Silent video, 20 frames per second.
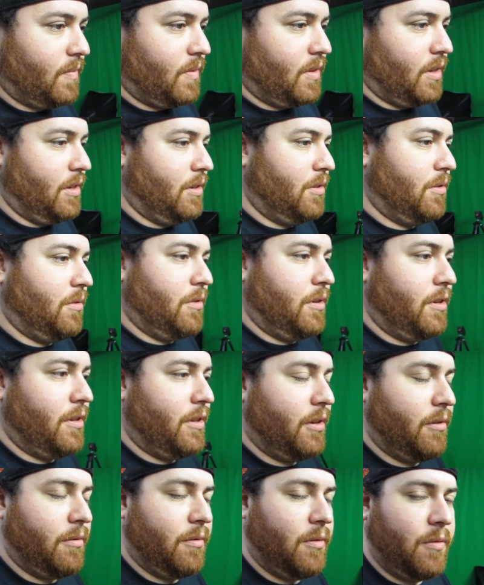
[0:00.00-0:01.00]
didn't do
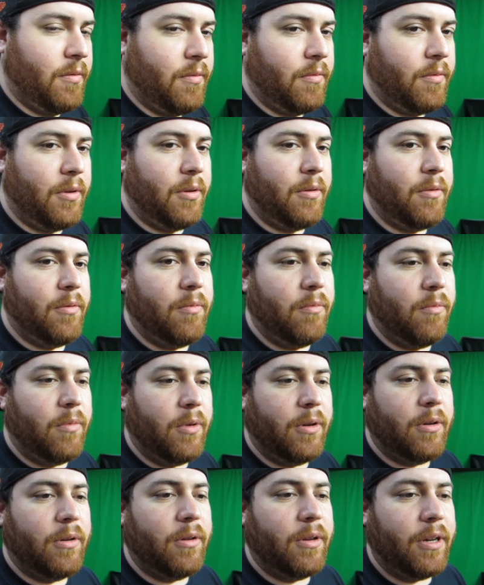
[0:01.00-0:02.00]
anything when, when
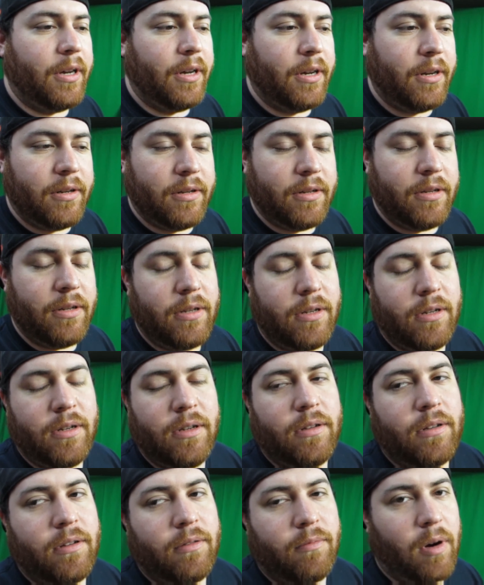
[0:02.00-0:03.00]
Will and
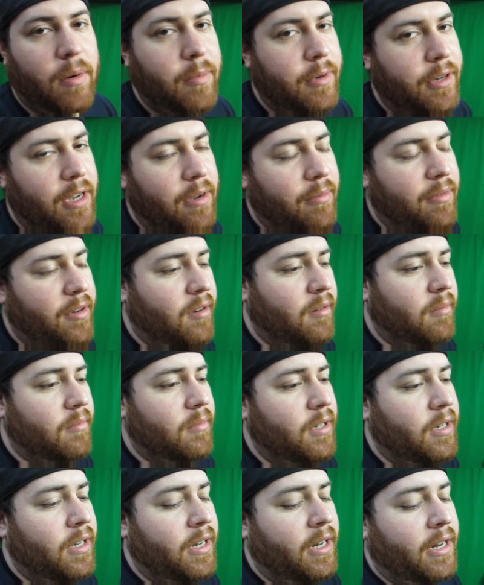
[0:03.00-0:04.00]
Robert came
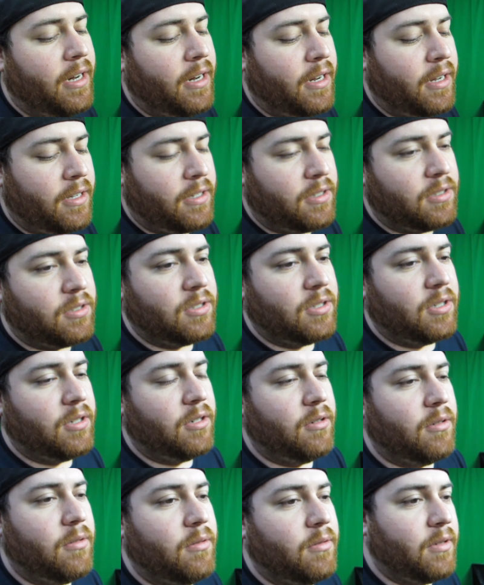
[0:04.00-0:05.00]
home,
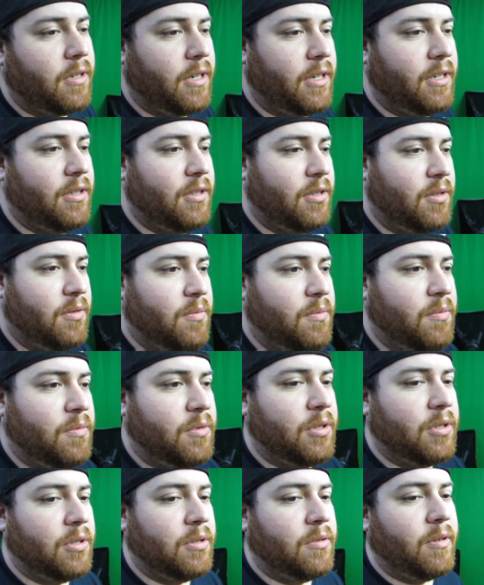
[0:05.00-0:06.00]
so I just
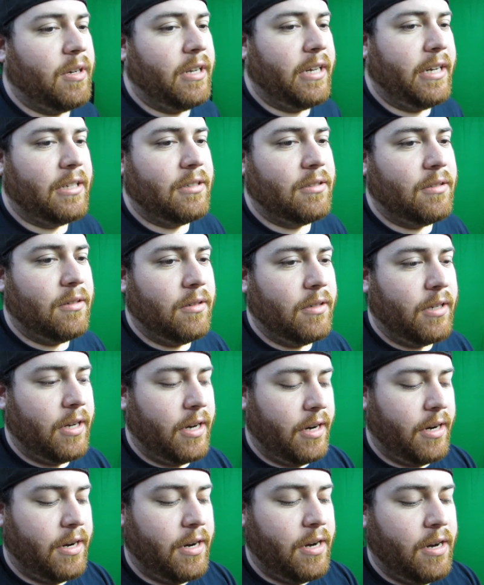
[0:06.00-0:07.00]
chilled, relaxed all
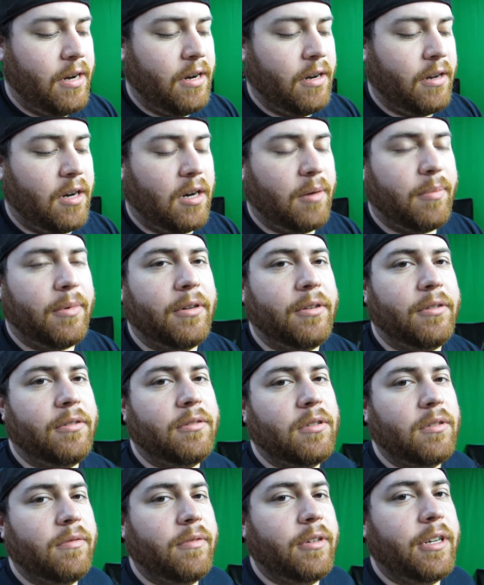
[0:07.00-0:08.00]
day, caught up on
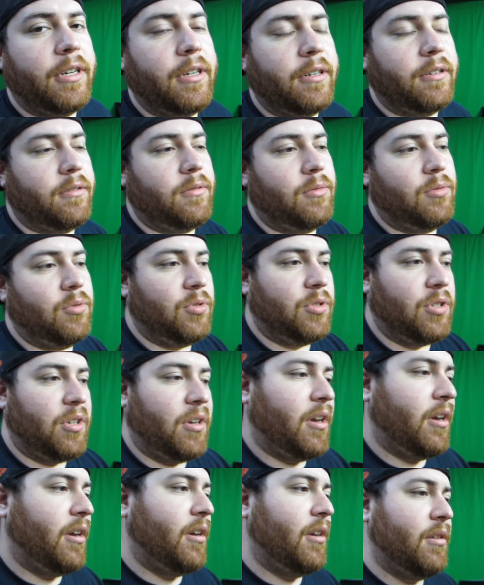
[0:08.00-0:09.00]
YouTube videos,
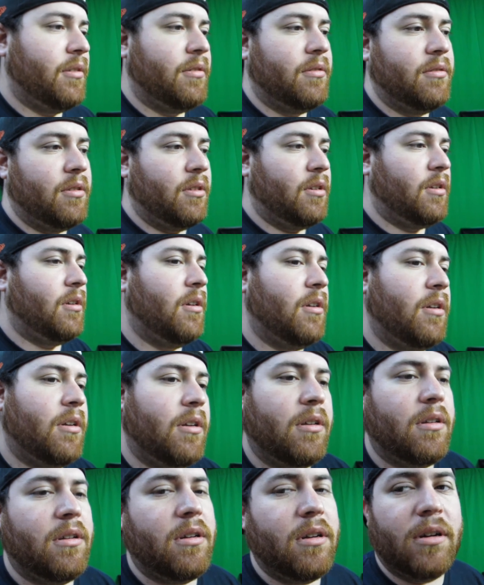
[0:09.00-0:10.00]
and
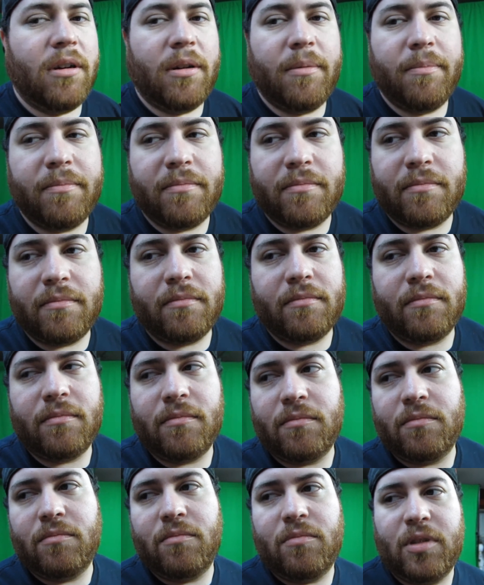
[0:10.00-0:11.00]
um,
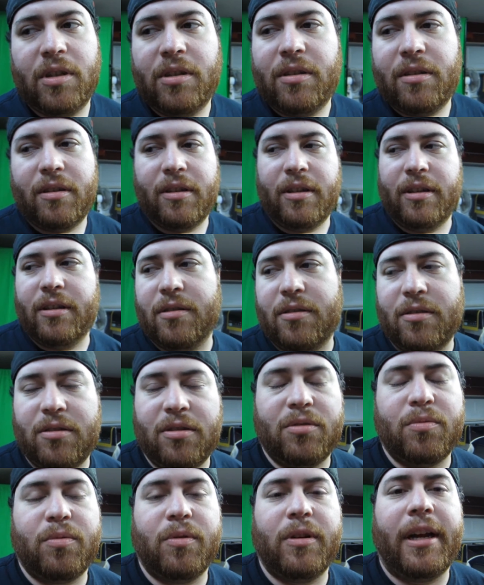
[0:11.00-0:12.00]
did nothing else,
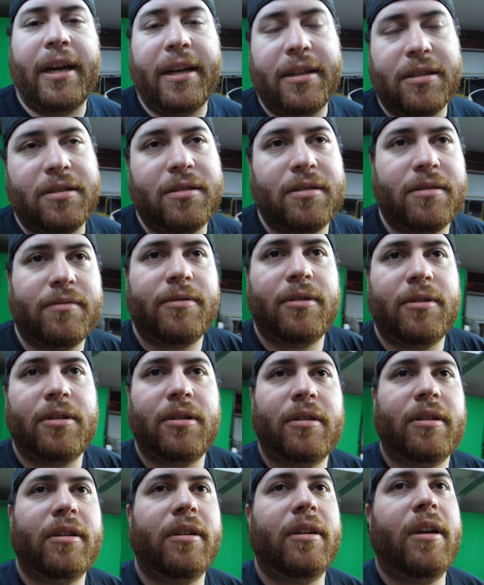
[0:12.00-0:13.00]
just relaxed because it felt
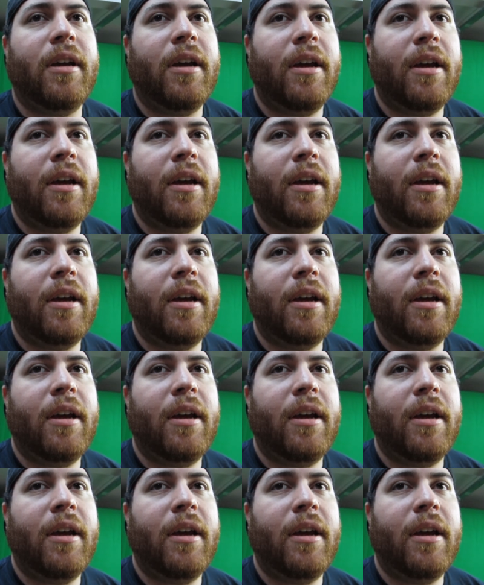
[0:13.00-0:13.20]
good